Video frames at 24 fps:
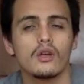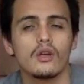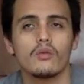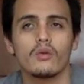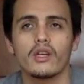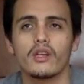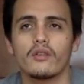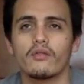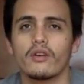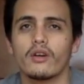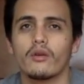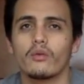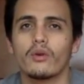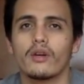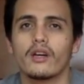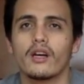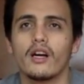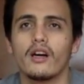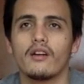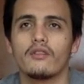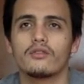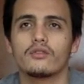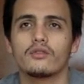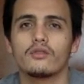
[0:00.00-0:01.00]
If we
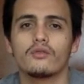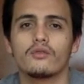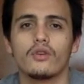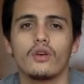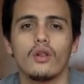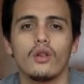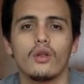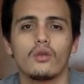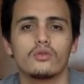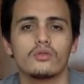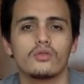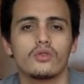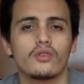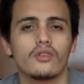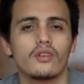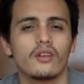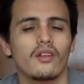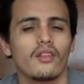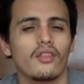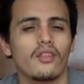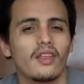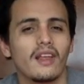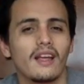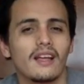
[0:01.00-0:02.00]
have to follow
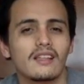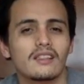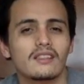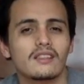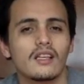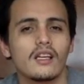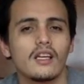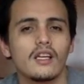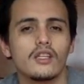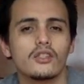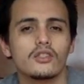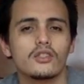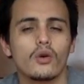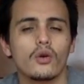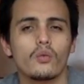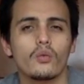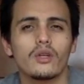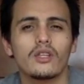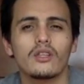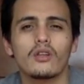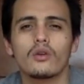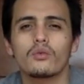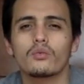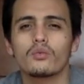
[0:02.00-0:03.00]
certain things, so
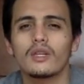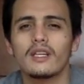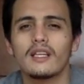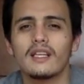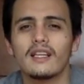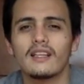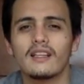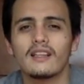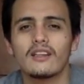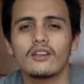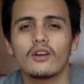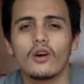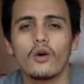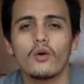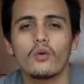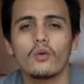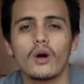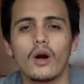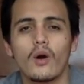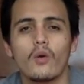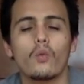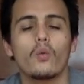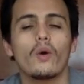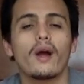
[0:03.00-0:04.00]
we don't really
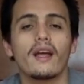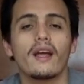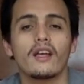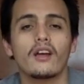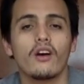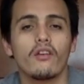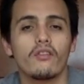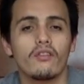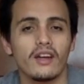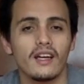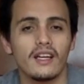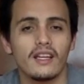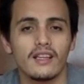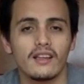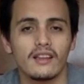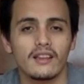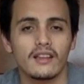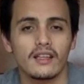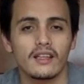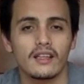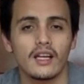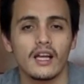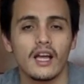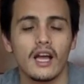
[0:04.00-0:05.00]
go away of
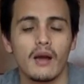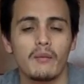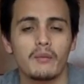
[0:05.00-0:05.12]
anything.